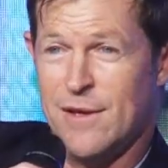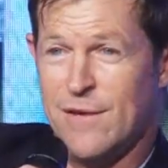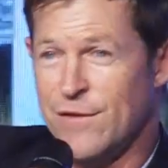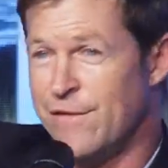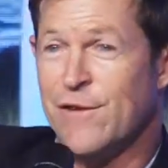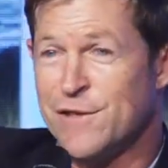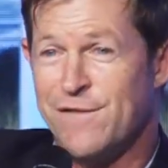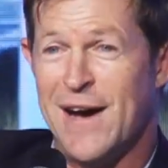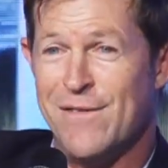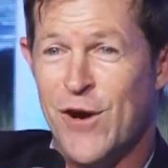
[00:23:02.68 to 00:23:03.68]
for the first
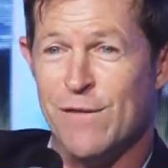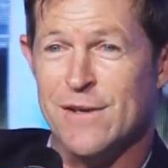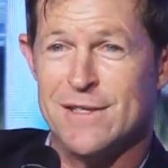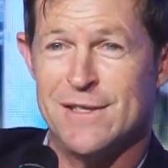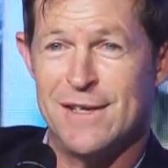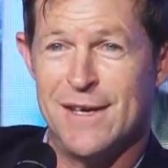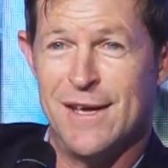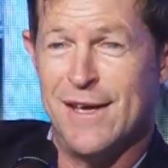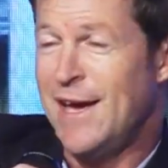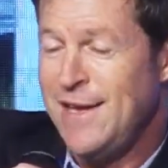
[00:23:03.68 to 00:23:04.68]
5 overs.
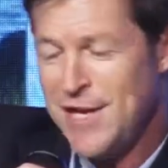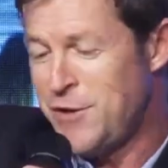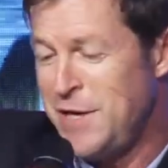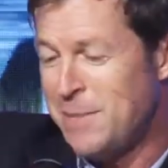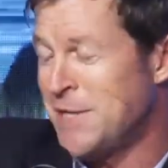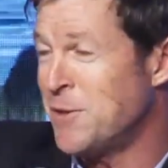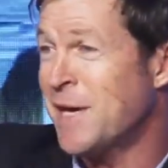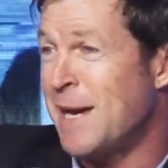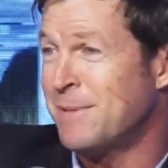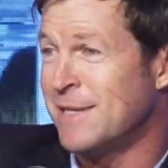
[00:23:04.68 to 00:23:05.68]
And you read about your
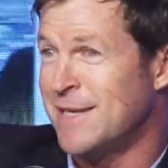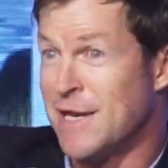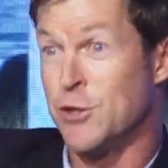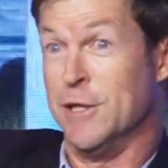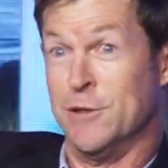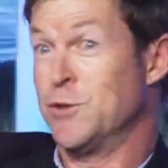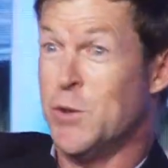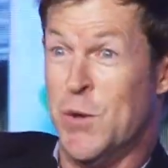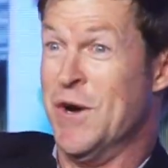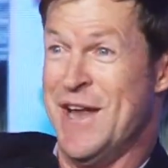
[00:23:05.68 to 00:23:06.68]
captain saying you didn't
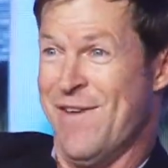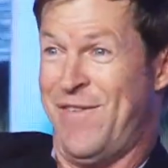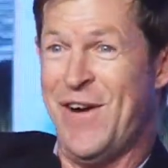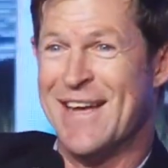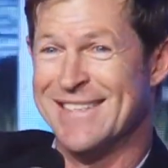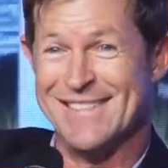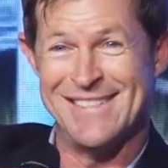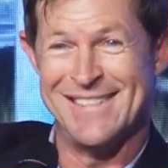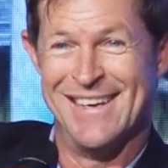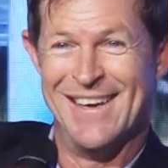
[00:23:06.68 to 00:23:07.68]
score enough runs,